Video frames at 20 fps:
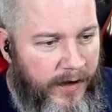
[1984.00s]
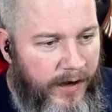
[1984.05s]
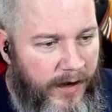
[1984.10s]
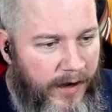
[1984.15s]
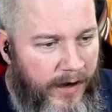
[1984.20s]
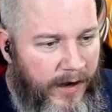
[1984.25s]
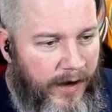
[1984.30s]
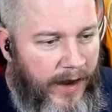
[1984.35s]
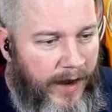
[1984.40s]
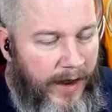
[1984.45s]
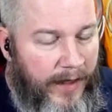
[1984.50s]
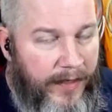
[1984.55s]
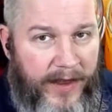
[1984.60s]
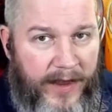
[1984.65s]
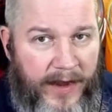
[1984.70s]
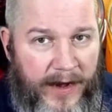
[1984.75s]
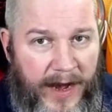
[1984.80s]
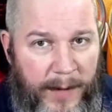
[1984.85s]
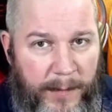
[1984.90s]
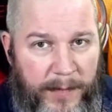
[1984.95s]
I think,
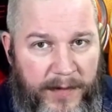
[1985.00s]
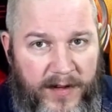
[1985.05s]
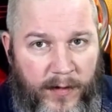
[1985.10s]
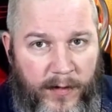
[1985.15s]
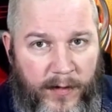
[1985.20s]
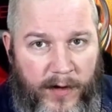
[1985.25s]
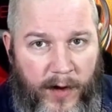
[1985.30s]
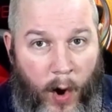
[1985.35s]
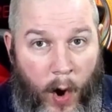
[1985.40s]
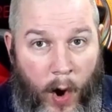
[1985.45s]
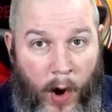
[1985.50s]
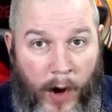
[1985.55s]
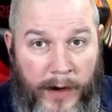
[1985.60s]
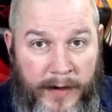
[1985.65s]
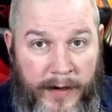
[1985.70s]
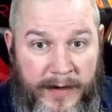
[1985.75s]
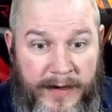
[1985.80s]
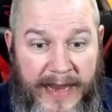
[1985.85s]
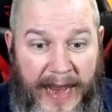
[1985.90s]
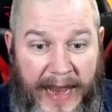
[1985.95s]
an episode
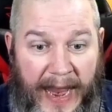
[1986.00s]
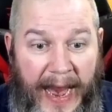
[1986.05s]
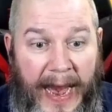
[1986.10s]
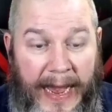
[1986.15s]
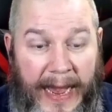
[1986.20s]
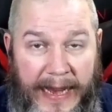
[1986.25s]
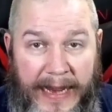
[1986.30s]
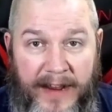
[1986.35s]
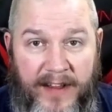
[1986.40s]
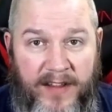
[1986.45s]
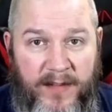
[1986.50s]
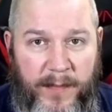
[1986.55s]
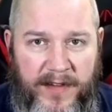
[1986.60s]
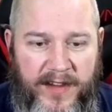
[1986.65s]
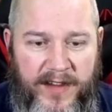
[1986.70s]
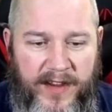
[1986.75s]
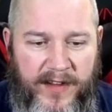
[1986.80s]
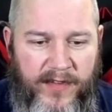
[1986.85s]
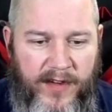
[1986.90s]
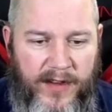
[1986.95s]
on canning
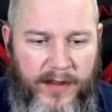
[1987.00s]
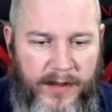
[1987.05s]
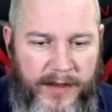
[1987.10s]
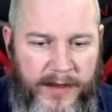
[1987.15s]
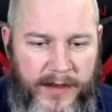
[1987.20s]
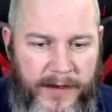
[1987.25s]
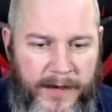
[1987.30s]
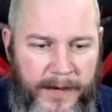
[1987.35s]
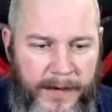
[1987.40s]
specifically,